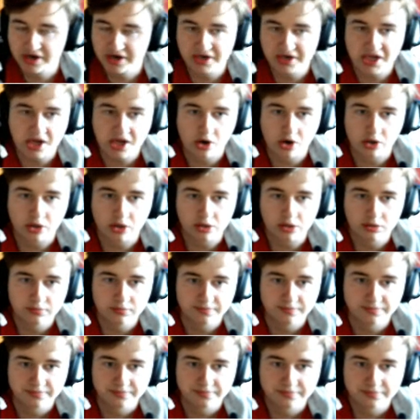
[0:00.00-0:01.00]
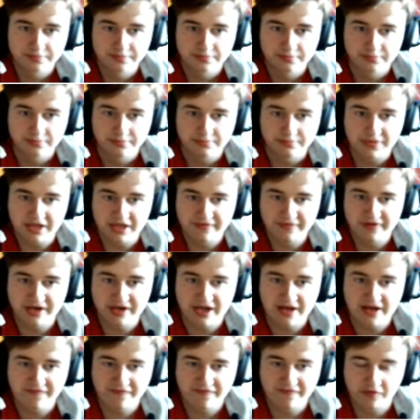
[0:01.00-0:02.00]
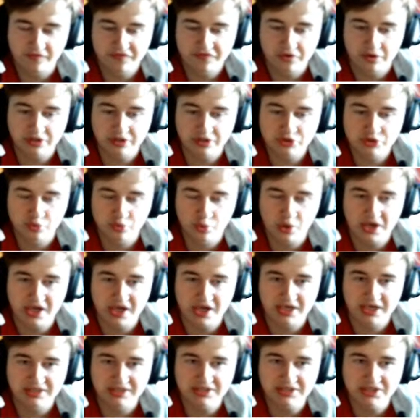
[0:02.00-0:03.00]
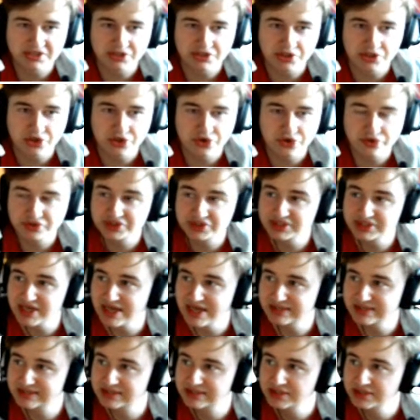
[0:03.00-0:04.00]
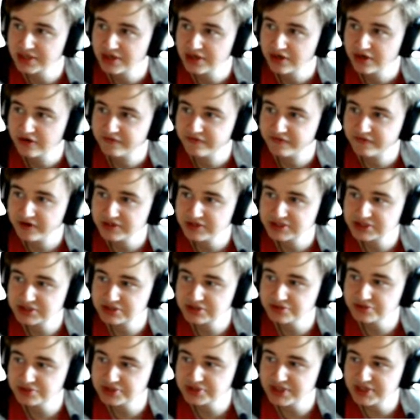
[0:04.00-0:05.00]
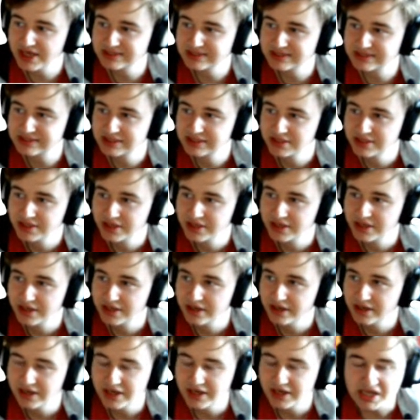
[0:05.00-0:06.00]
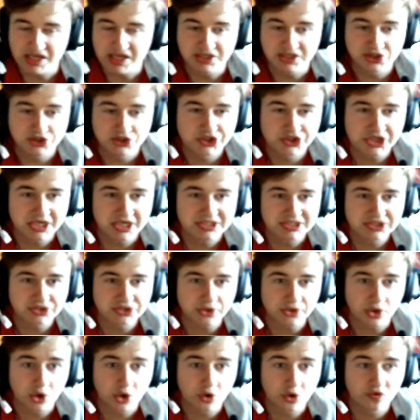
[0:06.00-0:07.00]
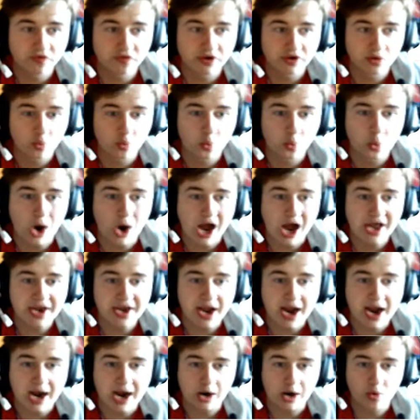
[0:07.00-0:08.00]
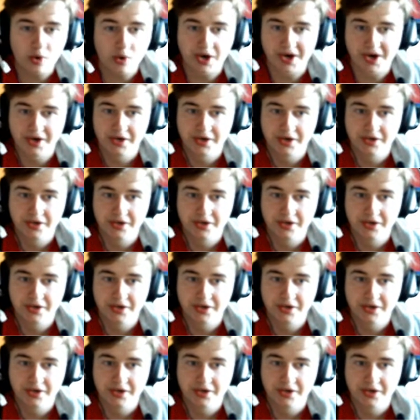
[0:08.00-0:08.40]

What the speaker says: all. Medvedev, of course, winning the first two sets in just over 1 hour.